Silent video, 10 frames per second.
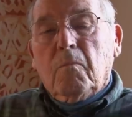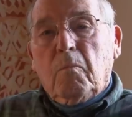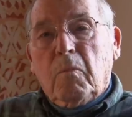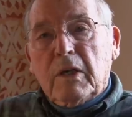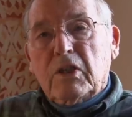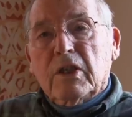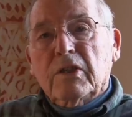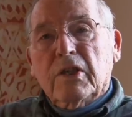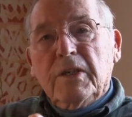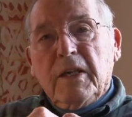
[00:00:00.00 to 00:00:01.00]
Much
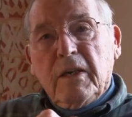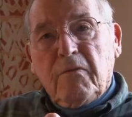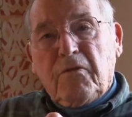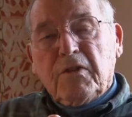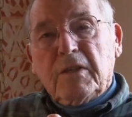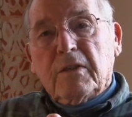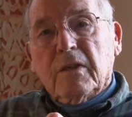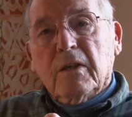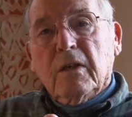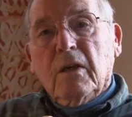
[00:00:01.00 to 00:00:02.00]
as an infant
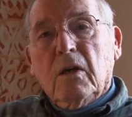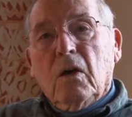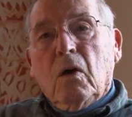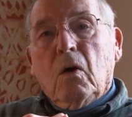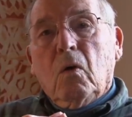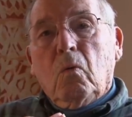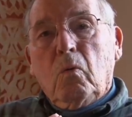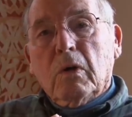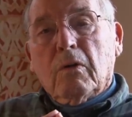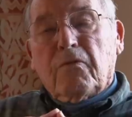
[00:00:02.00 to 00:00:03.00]
will